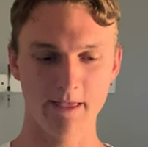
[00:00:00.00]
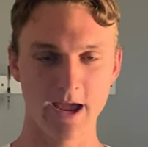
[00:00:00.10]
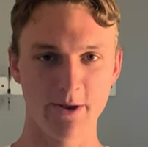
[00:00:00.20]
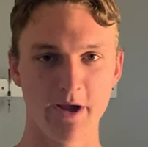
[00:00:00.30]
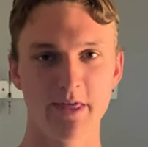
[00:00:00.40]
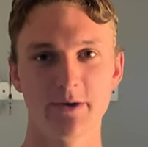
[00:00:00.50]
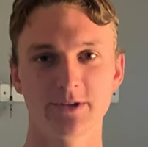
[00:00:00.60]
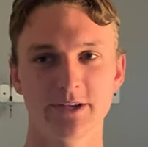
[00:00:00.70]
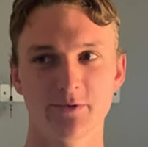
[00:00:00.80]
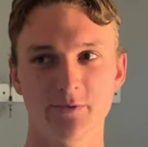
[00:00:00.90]
anyway that
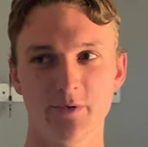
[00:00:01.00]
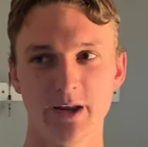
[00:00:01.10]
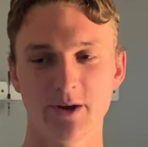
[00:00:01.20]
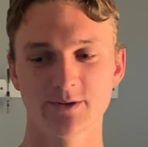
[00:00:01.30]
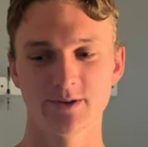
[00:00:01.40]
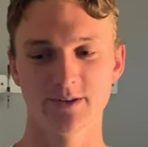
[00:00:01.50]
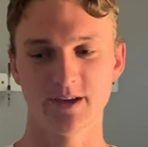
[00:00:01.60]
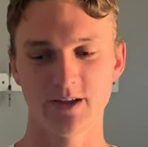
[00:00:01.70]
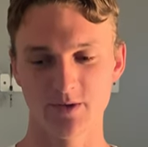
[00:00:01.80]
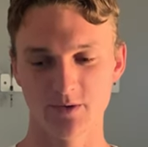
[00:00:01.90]
was a different video so
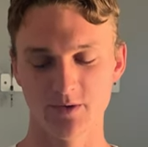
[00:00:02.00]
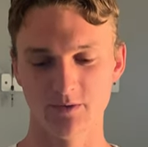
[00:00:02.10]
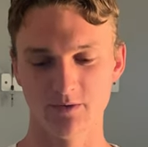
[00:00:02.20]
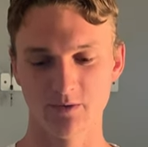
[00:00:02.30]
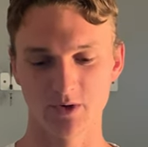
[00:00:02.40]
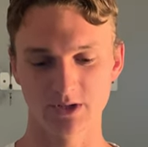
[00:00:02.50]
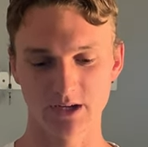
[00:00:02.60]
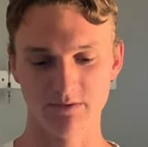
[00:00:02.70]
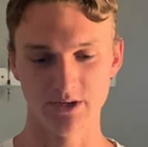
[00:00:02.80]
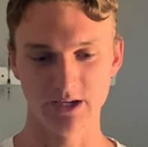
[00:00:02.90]
thank you for watching
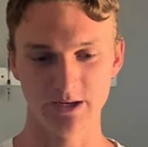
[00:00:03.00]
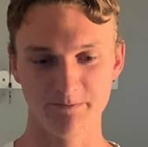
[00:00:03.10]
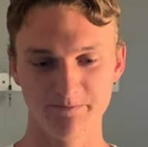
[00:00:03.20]
if you did